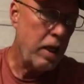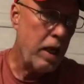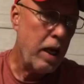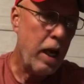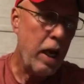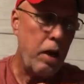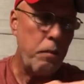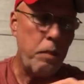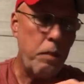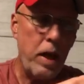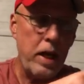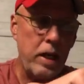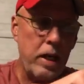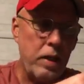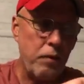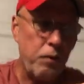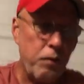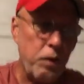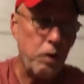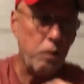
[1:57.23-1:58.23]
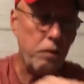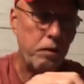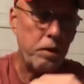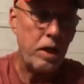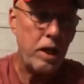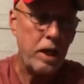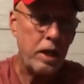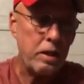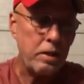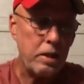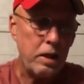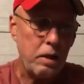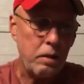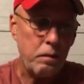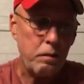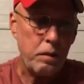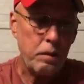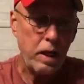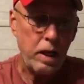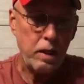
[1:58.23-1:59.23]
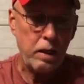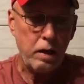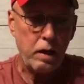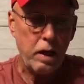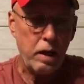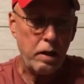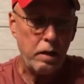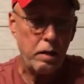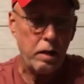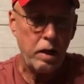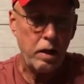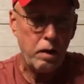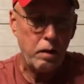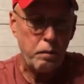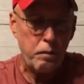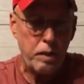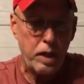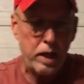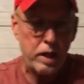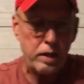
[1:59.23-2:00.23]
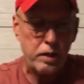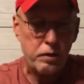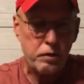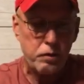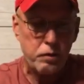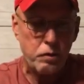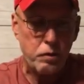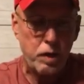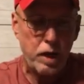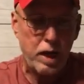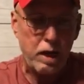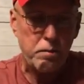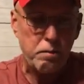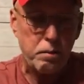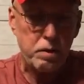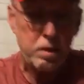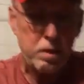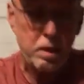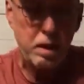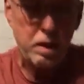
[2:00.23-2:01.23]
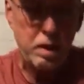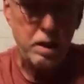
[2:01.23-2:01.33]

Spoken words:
and paint the fuel tanks and then paint the straps